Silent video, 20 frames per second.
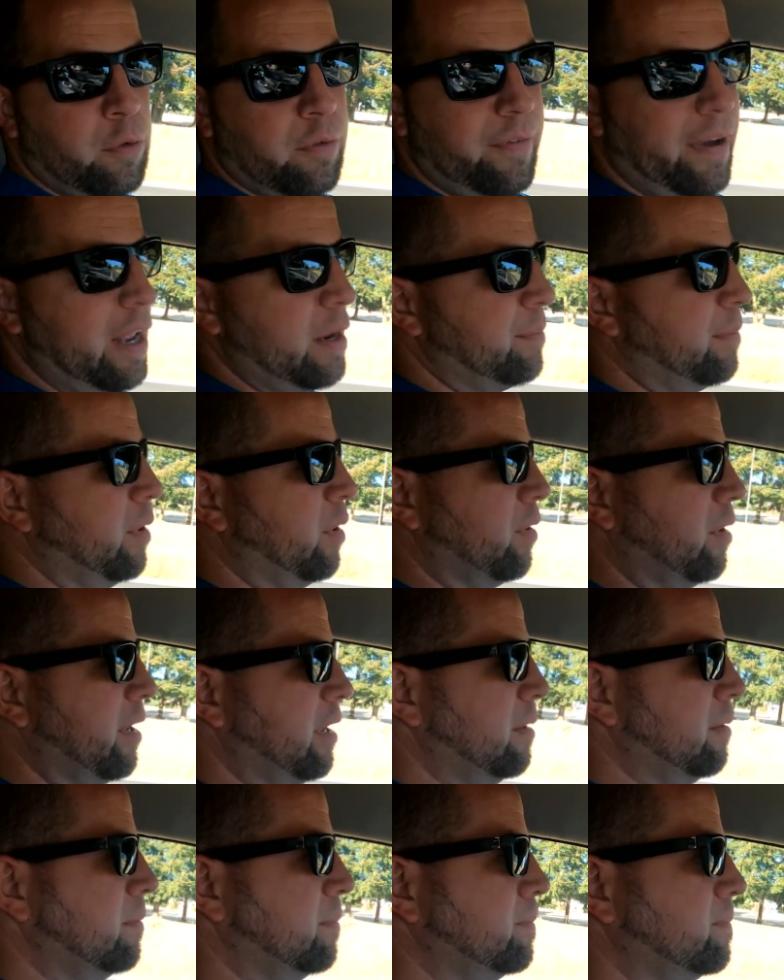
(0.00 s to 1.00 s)
for van
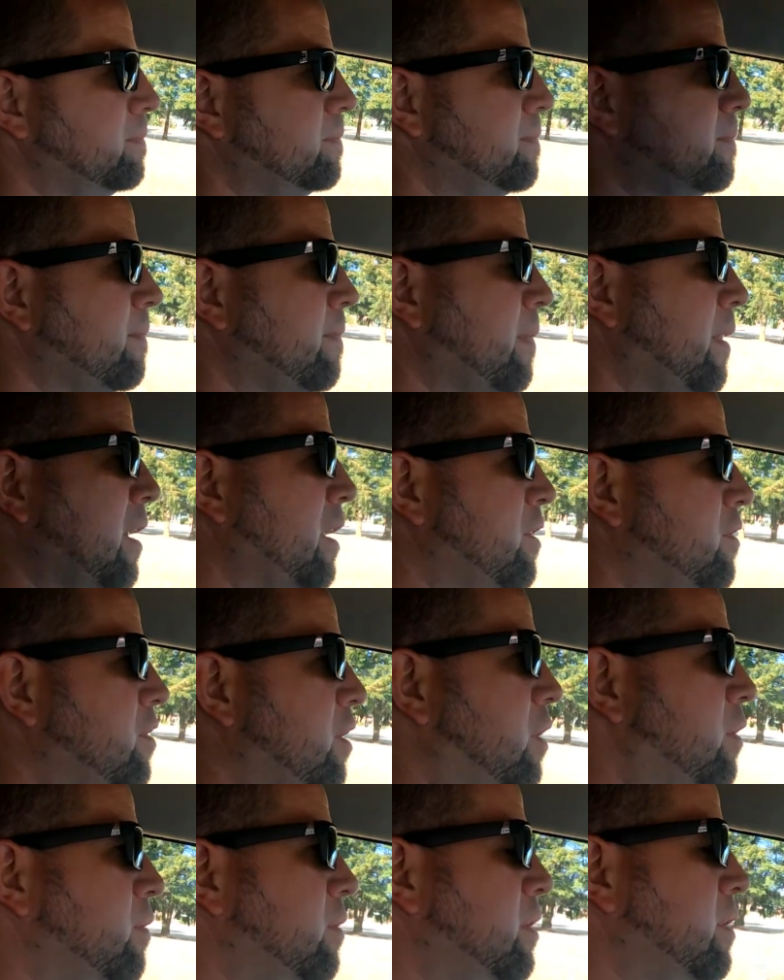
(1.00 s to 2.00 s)
building.
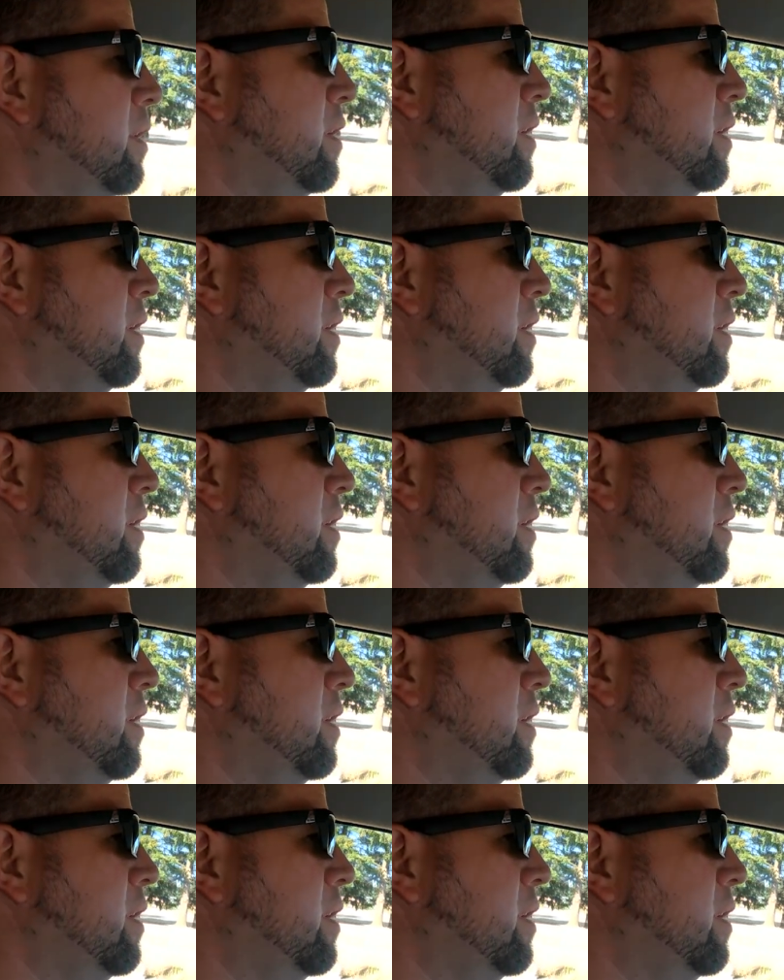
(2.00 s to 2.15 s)
So